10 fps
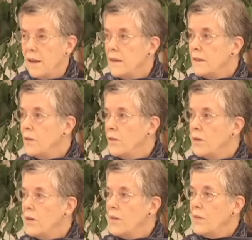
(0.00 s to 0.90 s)

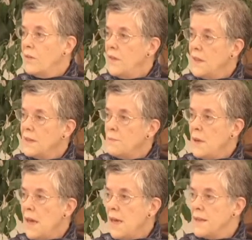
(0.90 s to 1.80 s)
So these
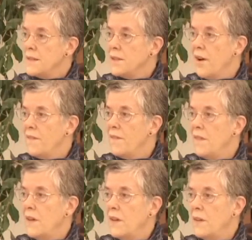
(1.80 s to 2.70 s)
beings are
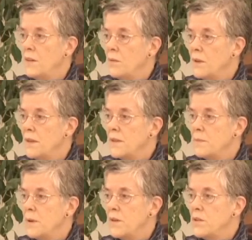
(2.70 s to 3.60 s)
filled with
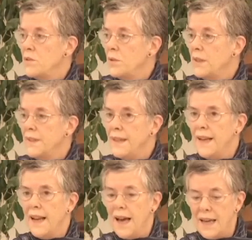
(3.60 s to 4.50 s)
spiritual
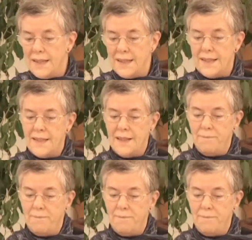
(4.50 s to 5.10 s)
delight,